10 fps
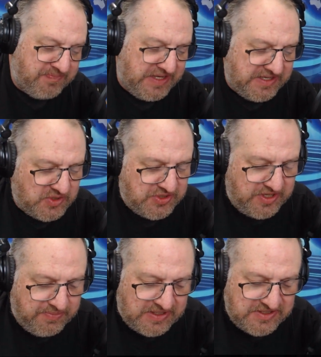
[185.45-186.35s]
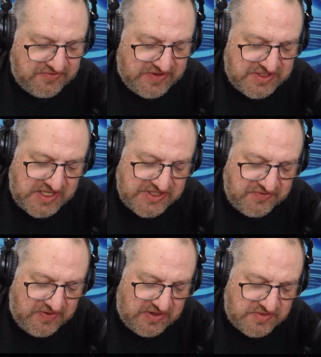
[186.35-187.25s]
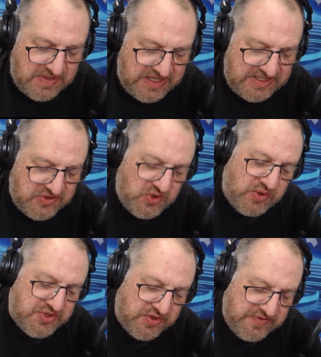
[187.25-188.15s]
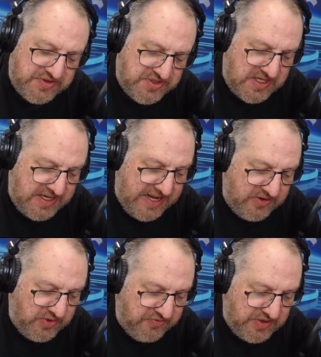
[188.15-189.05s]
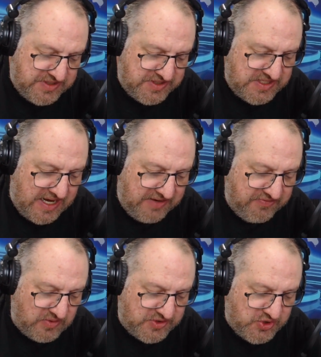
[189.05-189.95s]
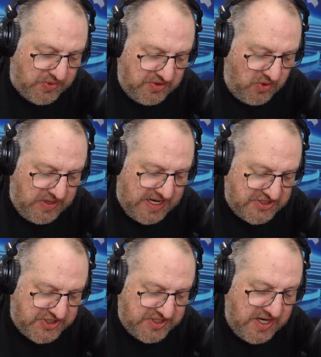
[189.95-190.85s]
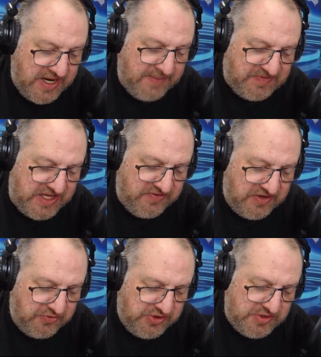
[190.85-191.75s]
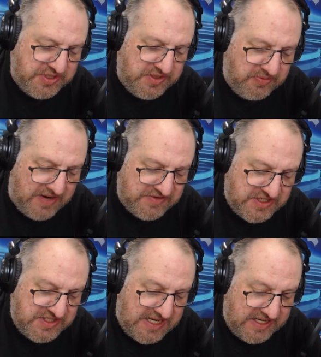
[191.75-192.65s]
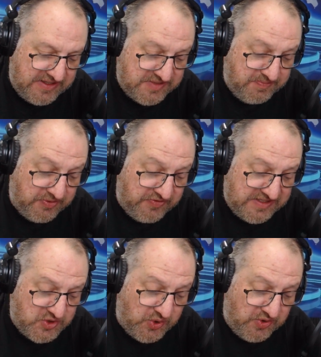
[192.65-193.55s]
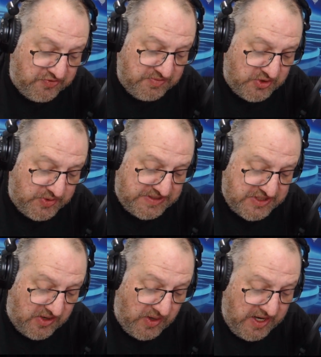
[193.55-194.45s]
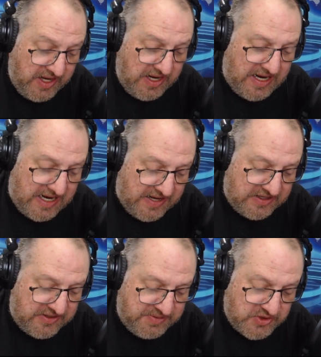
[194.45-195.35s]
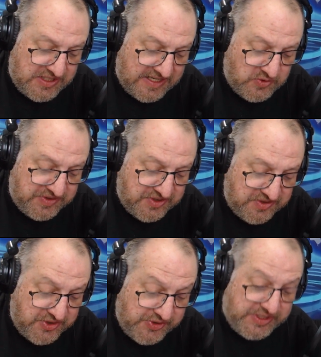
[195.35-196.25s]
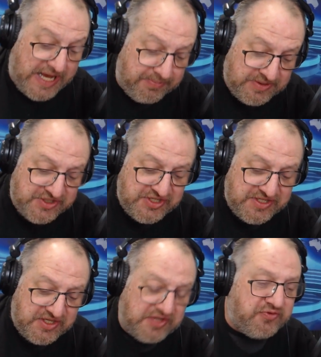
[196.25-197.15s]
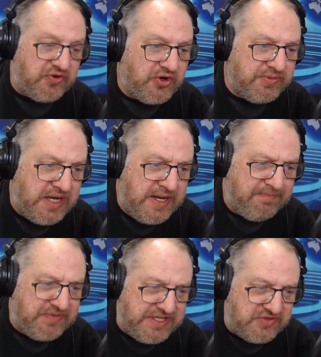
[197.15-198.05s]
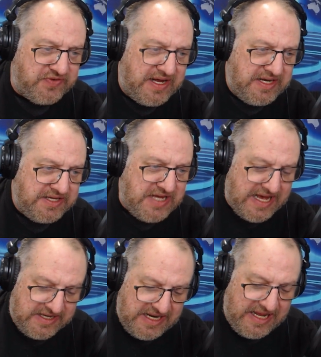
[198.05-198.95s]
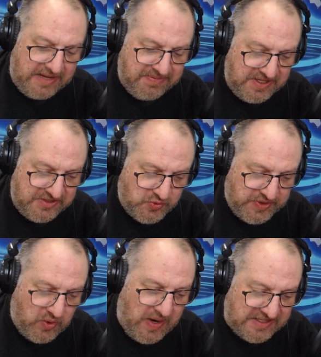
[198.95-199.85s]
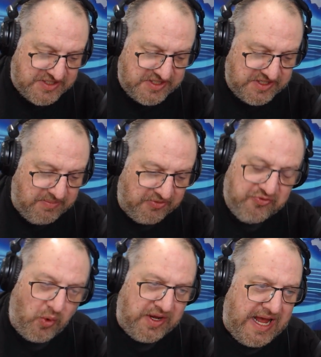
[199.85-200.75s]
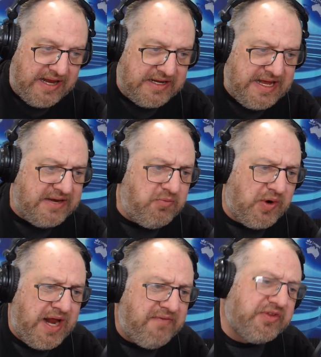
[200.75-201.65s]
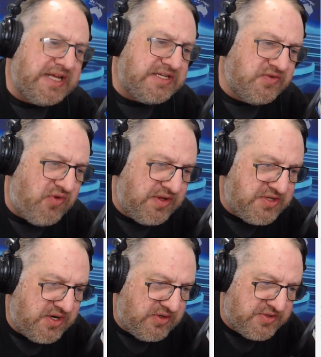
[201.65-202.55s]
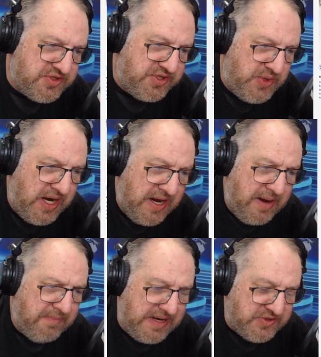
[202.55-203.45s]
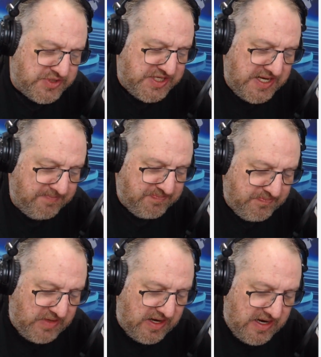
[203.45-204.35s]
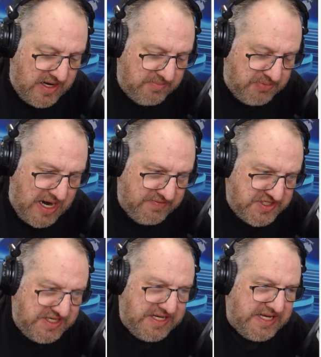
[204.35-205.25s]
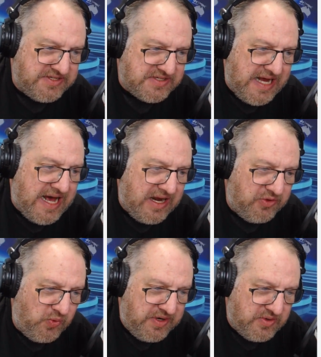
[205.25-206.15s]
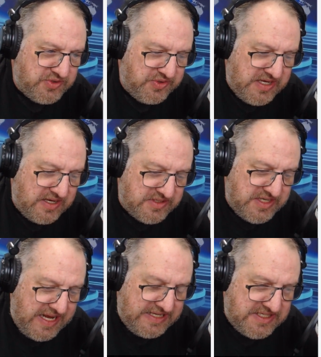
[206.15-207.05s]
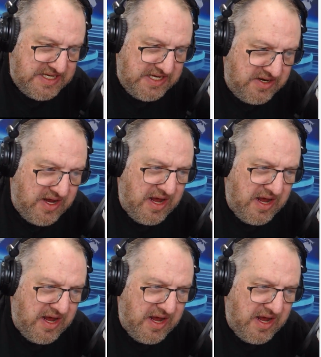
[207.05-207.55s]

An Associated Press investigation found as many as Google surfaces on Android devices and iPhones store your location, even if you're using the privacy setting that prevents Google from doing so. Computer science researchers at Princeton's confirmed these findings at AP's request. Number 48, again, we're going to have the links of all these articles too. Interesting. Privacy is gone out the window in 2018.